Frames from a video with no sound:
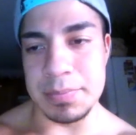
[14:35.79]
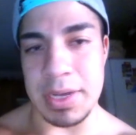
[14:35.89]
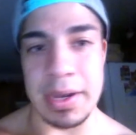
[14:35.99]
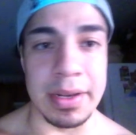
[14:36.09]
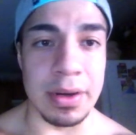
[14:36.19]

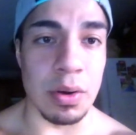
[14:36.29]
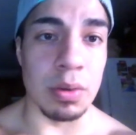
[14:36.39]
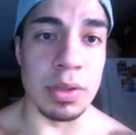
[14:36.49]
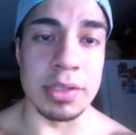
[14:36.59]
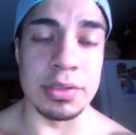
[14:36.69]
I need to
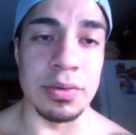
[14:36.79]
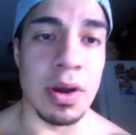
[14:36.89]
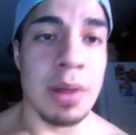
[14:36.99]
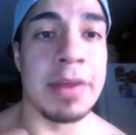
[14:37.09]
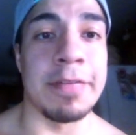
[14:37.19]
hold on to
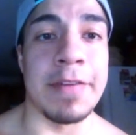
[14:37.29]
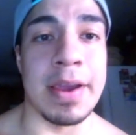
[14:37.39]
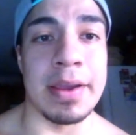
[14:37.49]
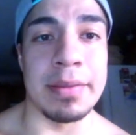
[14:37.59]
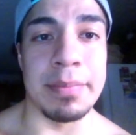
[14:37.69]
all my
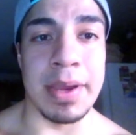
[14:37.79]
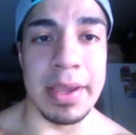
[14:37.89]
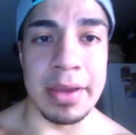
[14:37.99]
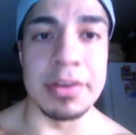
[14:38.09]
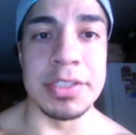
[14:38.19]
fat, my
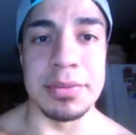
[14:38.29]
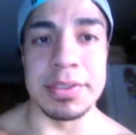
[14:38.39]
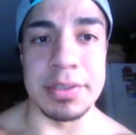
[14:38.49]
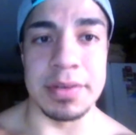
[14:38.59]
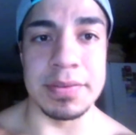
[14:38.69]
energy
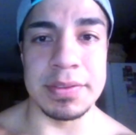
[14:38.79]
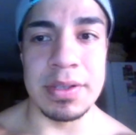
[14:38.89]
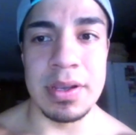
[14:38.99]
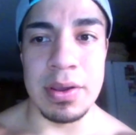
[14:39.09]
reserves,